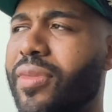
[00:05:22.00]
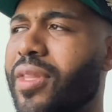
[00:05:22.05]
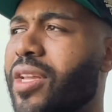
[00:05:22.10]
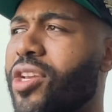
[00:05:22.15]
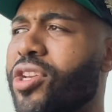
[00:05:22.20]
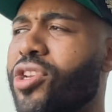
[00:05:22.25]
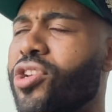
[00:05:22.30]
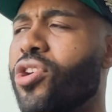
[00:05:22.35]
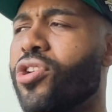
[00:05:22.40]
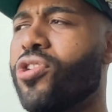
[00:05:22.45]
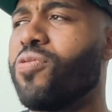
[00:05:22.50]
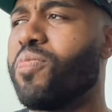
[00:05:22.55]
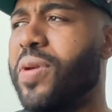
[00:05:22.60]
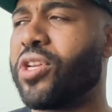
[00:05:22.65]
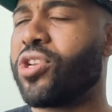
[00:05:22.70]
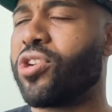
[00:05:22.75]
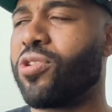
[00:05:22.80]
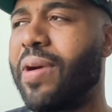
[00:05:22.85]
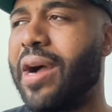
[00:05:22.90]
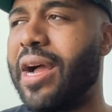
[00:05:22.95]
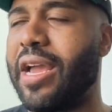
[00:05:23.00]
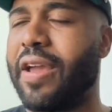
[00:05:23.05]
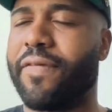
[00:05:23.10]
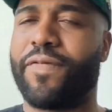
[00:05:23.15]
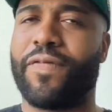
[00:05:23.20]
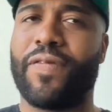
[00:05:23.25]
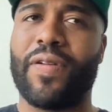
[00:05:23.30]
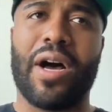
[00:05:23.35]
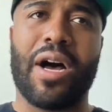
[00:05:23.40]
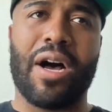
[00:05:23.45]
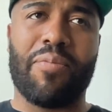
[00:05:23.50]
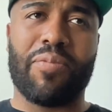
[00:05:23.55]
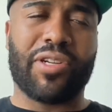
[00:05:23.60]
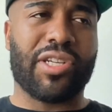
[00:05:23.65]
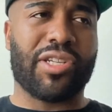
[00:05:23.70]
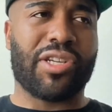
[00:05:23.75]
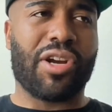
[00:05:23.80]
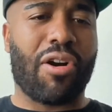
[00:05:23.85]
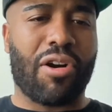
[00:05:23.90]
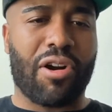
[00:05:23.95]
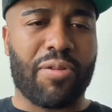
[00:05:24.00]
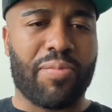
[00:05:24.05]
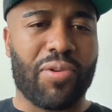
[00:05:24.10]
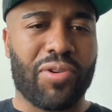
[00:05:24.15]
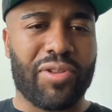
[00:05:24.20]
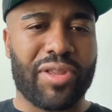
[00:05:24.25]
you beat your wife, which is horrible."